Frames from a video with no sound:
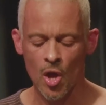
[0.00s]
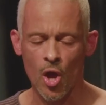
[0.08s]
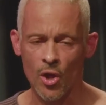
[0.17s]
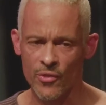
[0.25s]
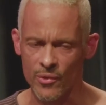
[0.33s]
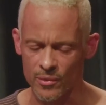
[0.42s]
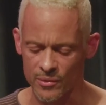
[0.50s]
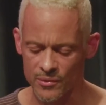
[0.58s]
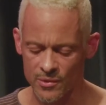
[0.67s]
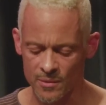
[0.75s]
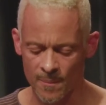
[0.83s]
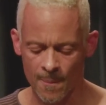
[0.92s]

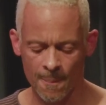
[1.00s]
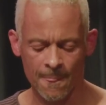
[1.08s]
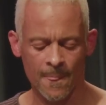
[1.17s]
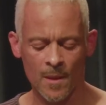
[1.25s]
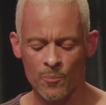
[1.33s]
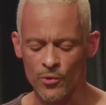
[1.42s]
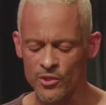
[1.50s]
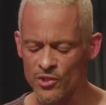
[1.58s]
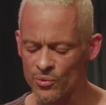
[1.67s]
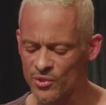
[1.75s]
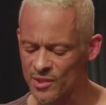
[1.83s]
Others produce